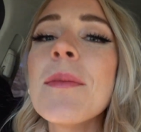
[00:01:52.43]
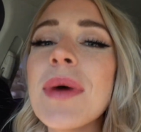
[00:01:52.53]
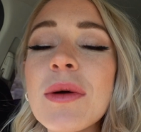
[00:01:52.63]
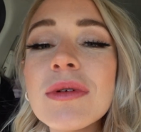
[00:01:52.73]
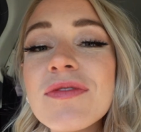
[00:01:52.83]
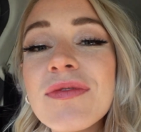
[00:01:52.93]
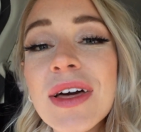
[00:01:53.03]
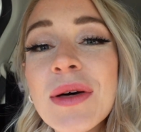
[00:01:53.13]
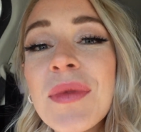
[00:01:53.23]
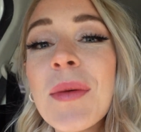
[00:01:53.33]
but I will
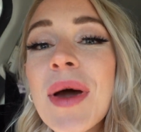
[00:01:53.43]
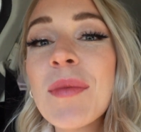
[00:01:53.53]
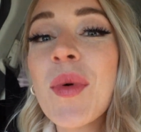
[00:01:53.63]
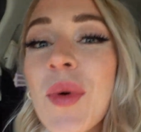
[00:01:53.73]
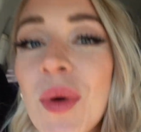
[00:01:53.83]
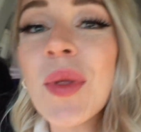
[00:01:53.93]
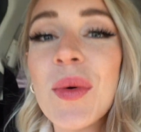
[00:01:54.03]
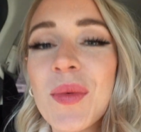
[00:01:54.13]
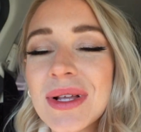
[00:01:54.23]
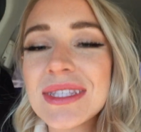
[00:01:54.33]
film my
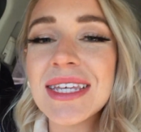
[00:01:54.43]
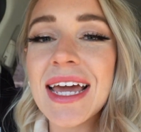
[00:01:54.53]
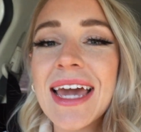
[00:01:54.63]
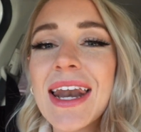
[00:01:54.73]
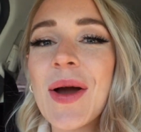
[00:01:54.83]
bowl once I get